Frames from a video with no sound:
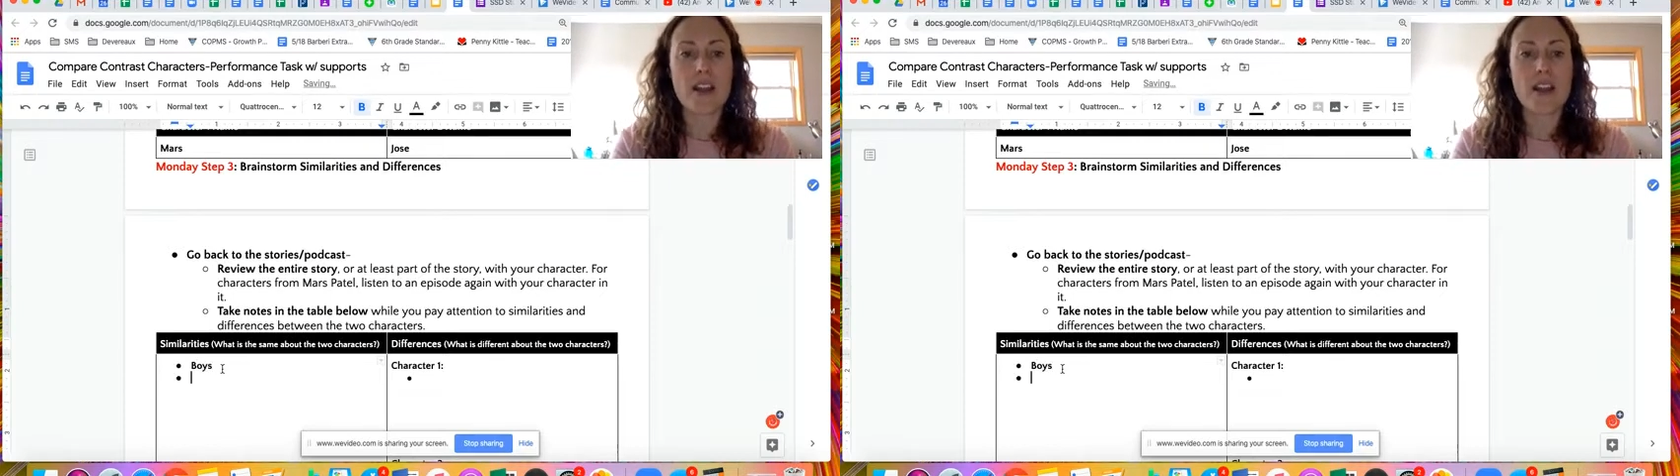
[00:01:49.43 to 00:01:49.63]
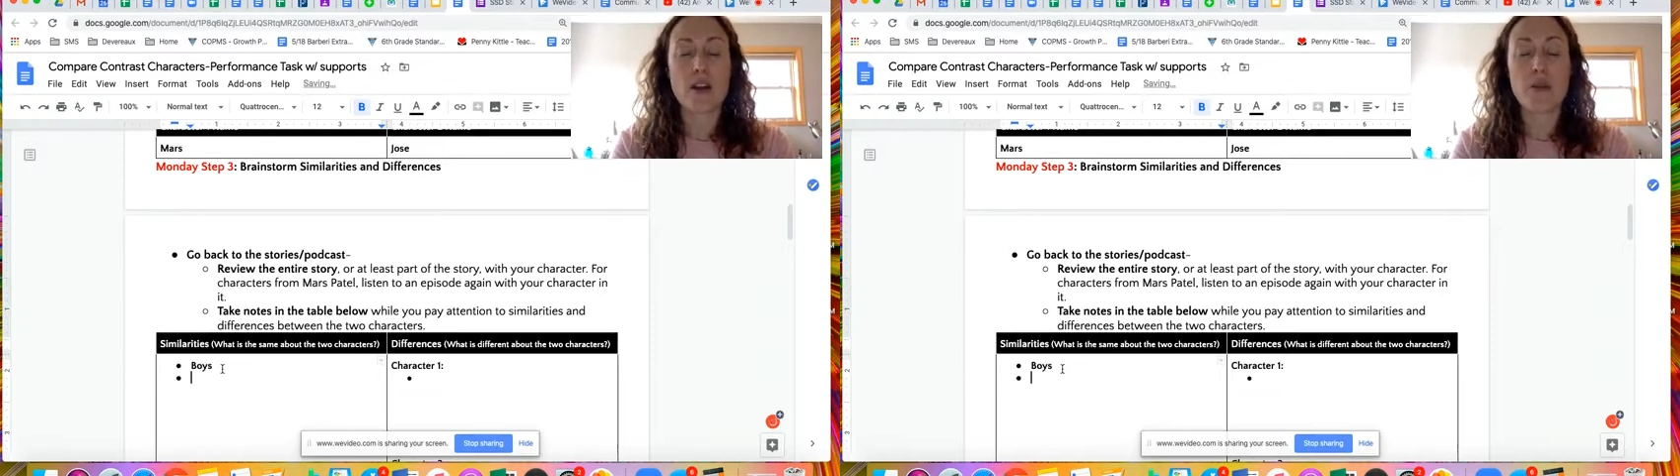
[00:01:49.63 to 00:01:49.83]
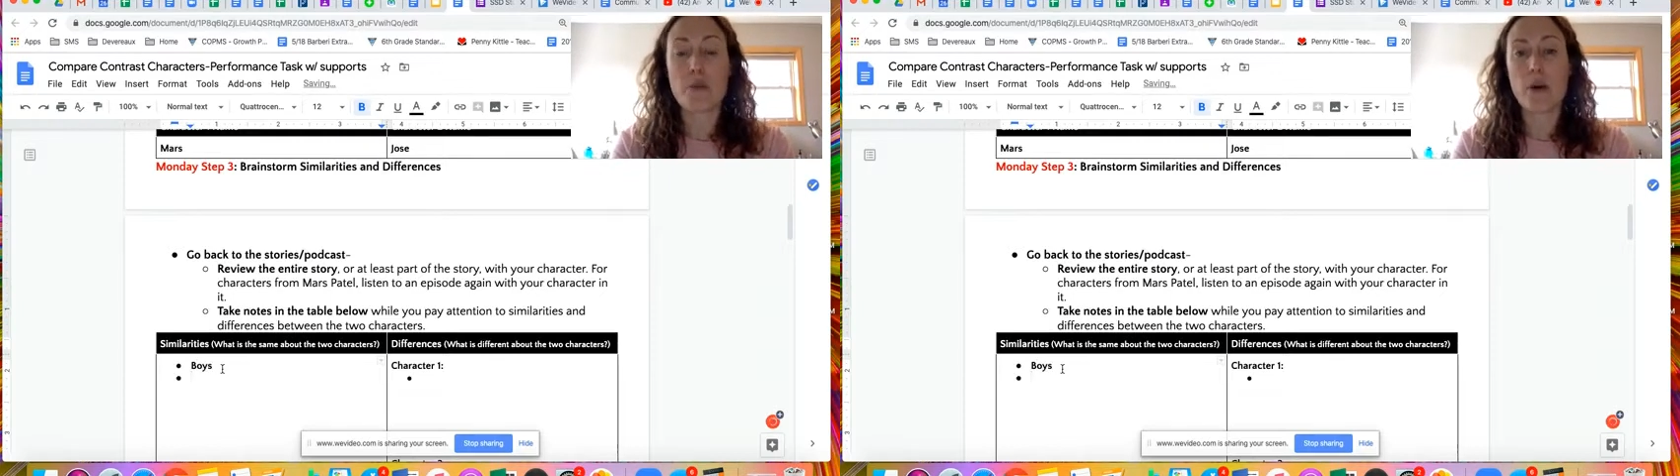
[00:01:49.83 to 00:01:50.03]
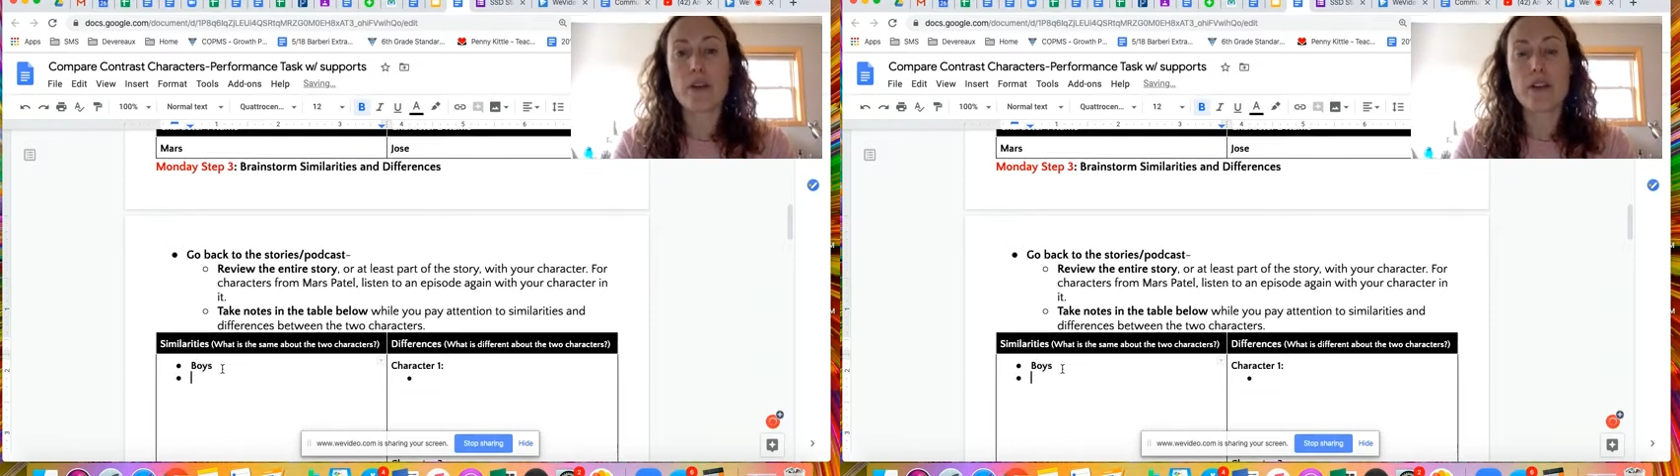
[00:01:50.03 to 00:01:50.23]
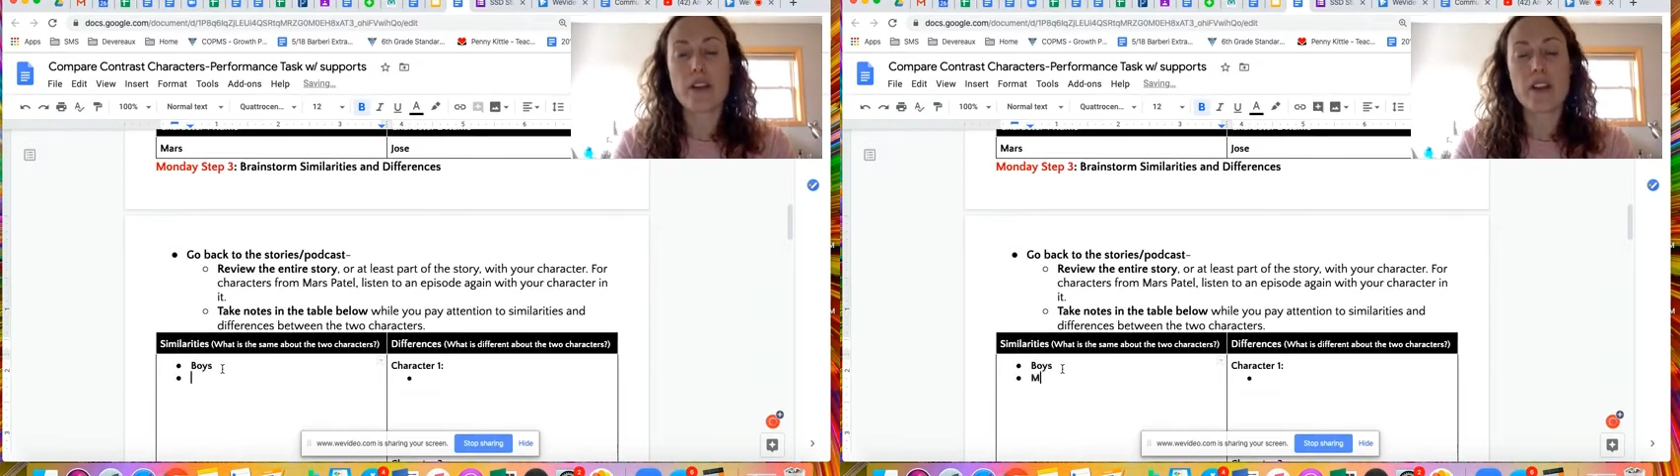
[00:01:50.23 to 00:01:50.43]
They're
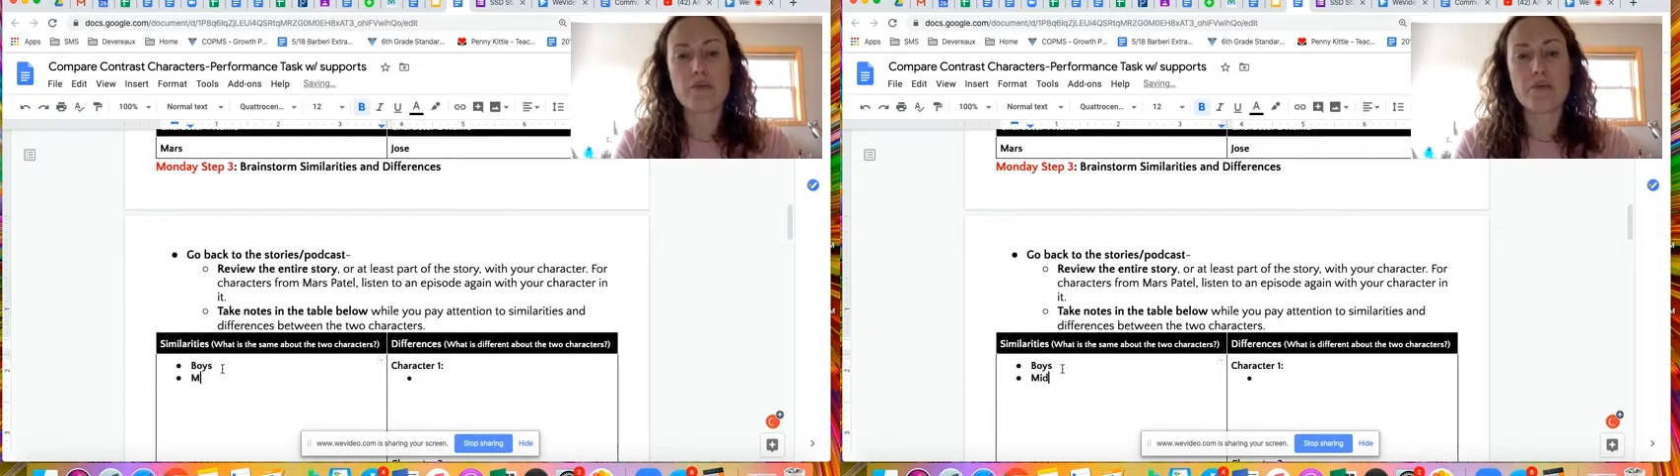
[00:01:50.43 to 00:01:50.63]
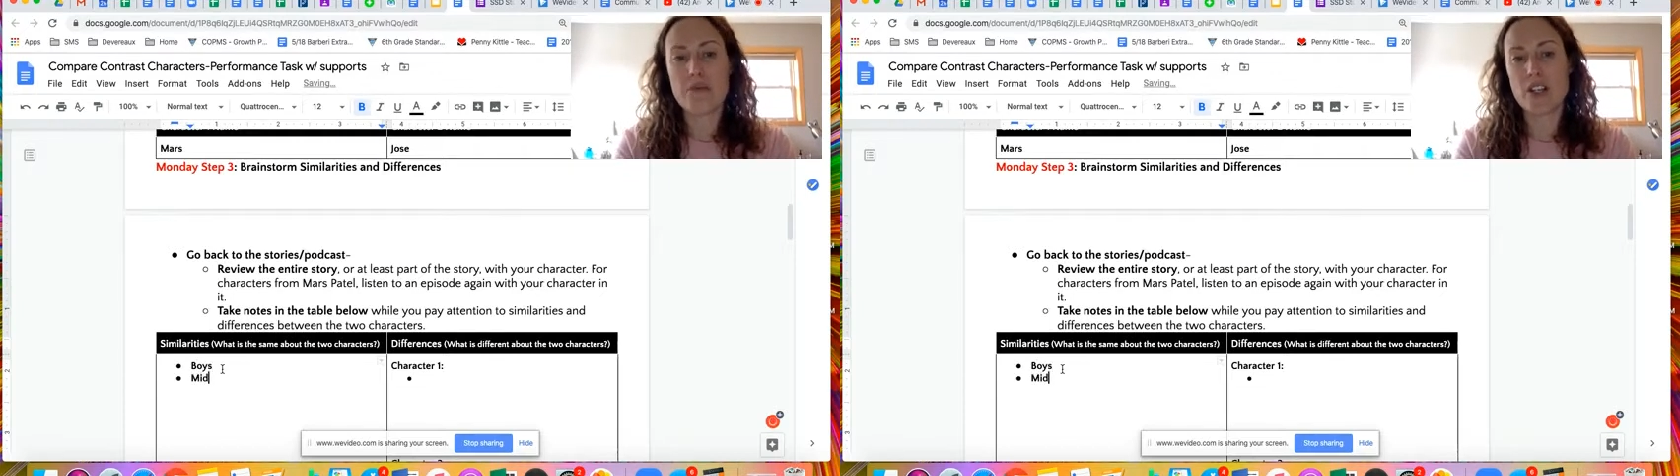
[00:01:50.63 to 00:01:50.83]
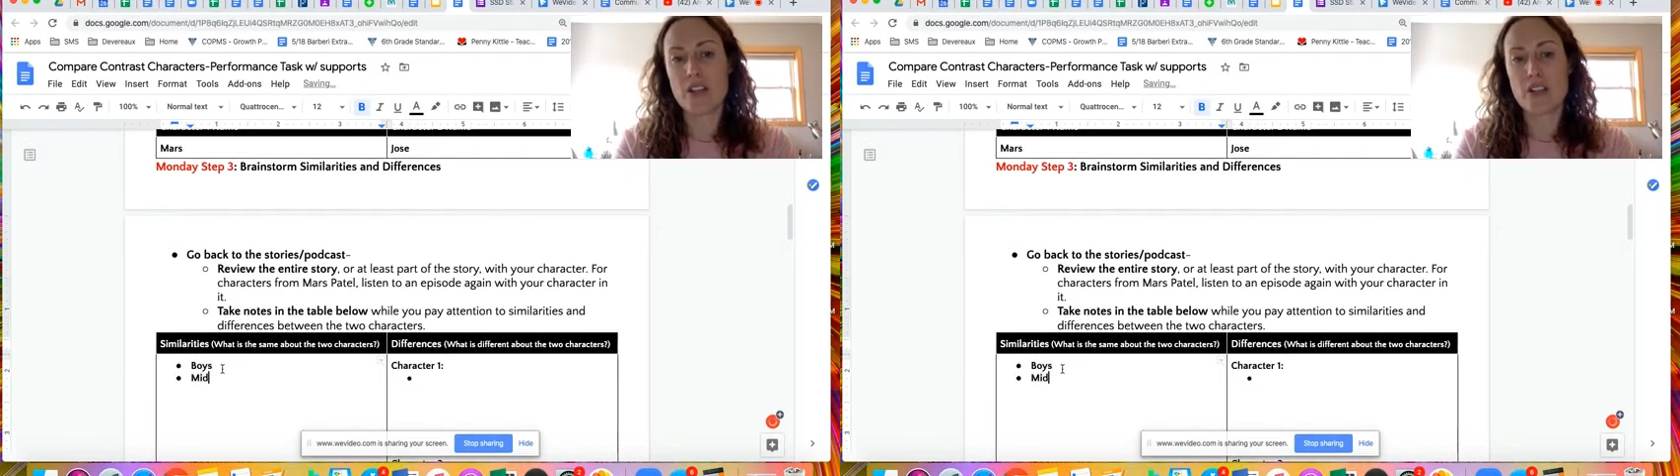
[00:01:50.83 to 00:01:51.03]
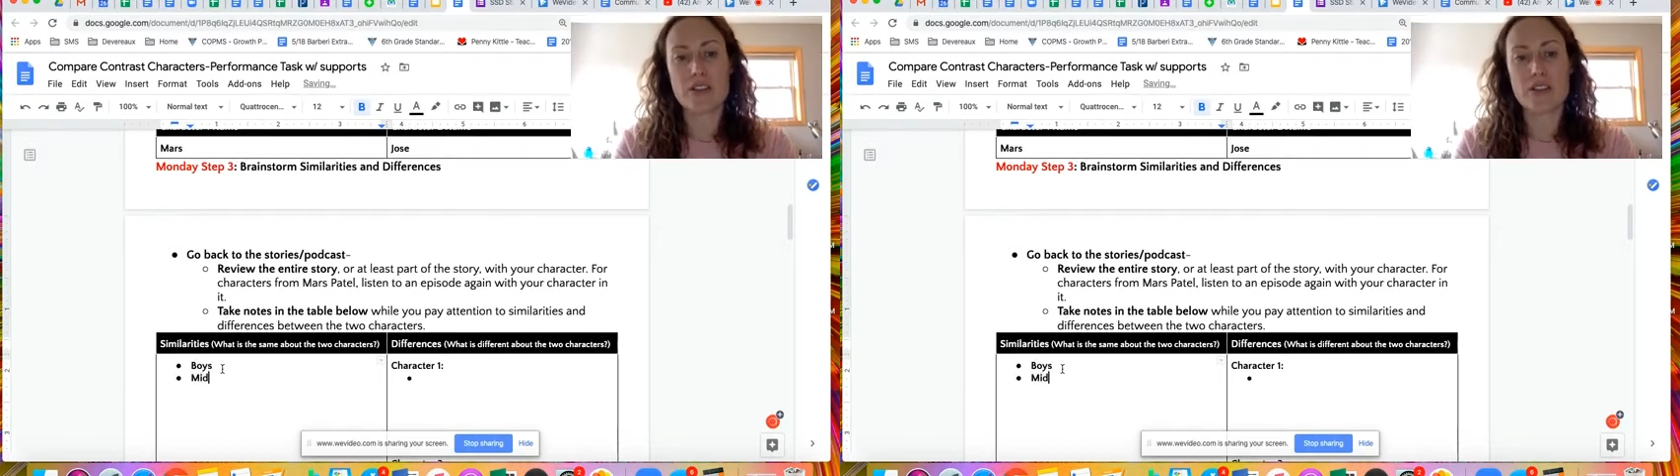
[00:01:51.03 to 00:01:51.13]
both middle